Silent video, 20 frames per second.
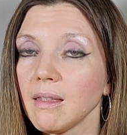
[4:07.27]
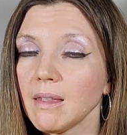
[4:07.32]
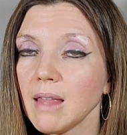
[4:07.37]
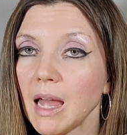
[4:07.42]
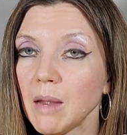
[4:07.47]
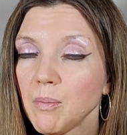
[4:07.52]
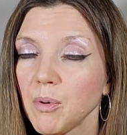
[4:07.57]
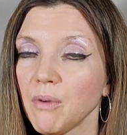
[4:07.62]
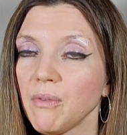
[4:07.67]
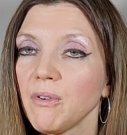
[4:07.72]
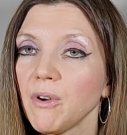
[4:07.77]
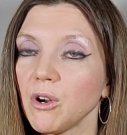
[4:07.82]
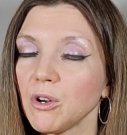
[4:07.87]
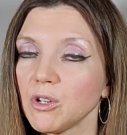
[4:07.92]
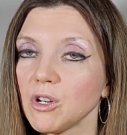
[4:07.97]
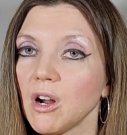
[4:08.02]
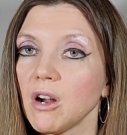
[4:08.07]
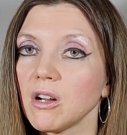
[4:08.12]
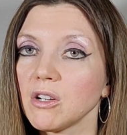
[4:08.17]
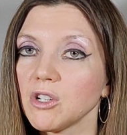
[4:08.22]
I prefer
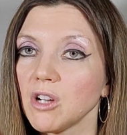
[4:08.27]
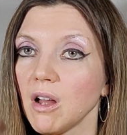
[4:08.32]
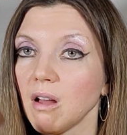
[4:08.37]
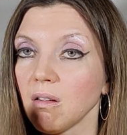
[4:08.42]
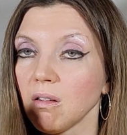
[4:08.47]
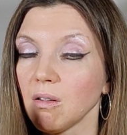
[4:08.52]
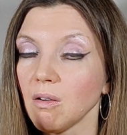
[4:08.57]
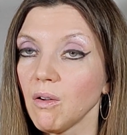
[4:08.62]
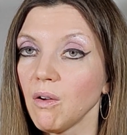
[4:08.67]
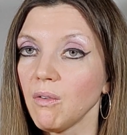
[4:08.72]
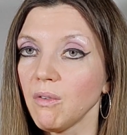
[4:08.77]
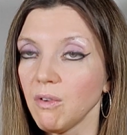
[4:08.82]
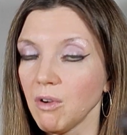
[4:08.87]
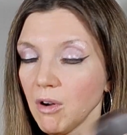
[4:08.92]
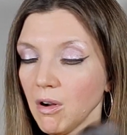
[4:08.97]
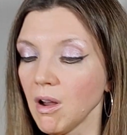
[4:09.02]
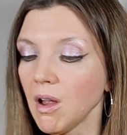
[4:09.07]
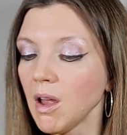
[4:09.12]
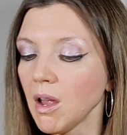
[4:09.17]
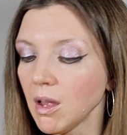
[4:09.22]
dark chocolate
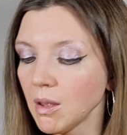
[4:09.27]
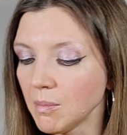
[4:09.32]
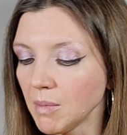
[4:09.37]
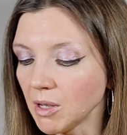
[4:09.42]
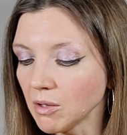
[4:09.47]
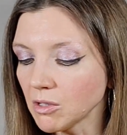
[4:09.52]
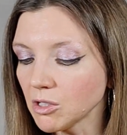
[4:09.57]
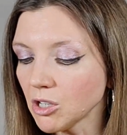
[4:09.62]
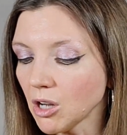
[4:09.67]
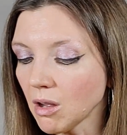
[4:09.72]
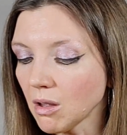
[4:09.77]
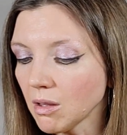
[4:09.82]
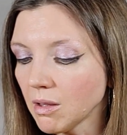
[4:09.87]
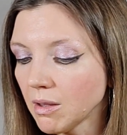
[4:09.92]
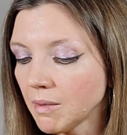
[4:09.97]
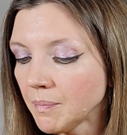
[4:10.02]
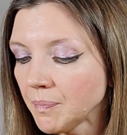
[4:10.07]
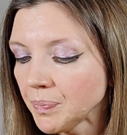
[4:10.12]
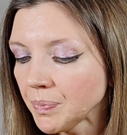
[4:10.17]
over milk chocolate.